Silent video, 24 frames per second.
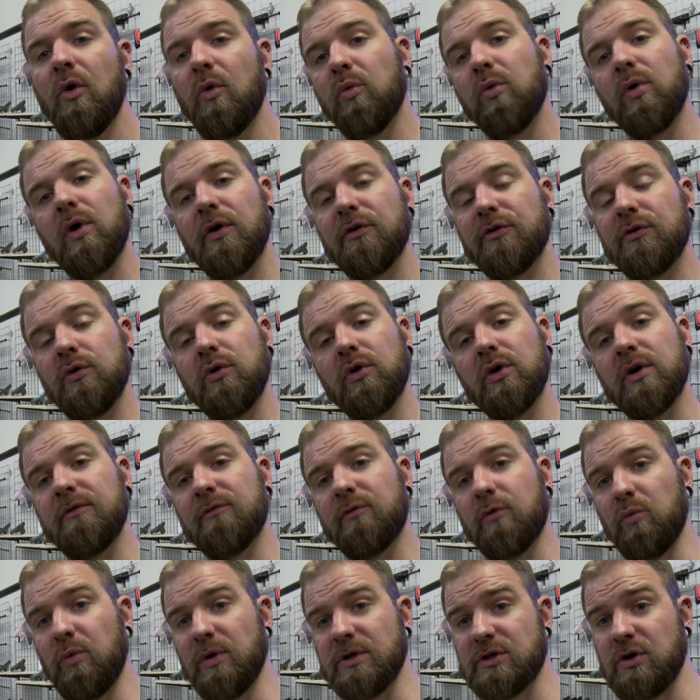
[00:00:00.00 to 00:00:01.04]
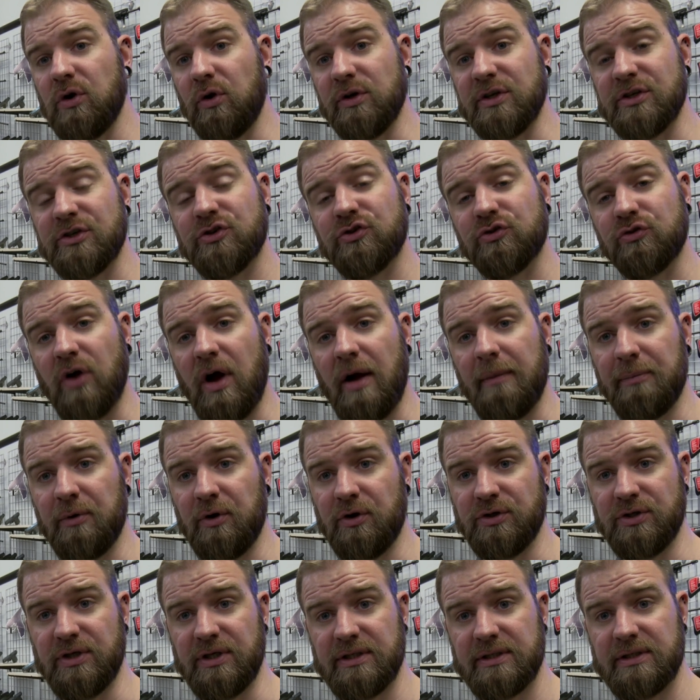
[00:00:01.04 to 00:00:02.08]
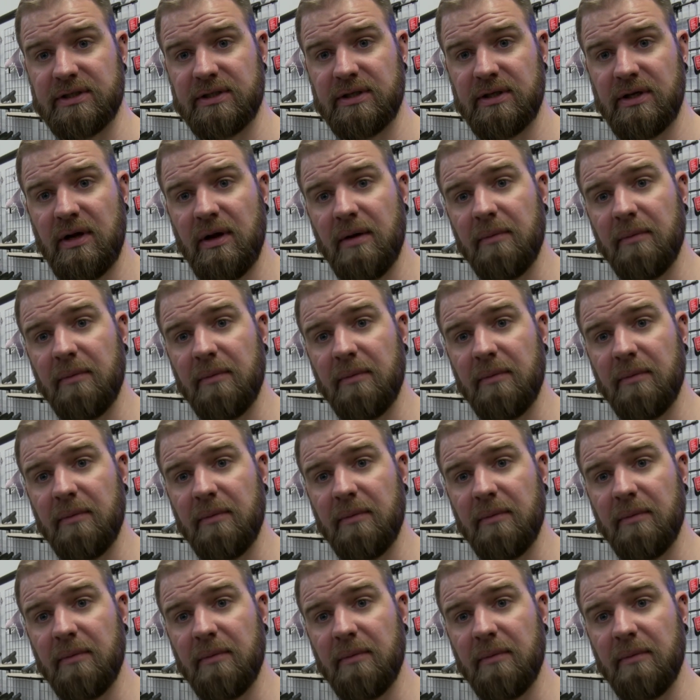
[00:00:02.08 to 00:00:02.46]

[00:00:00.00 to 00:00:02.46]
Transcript: We're also looking for what's called a straw purchase.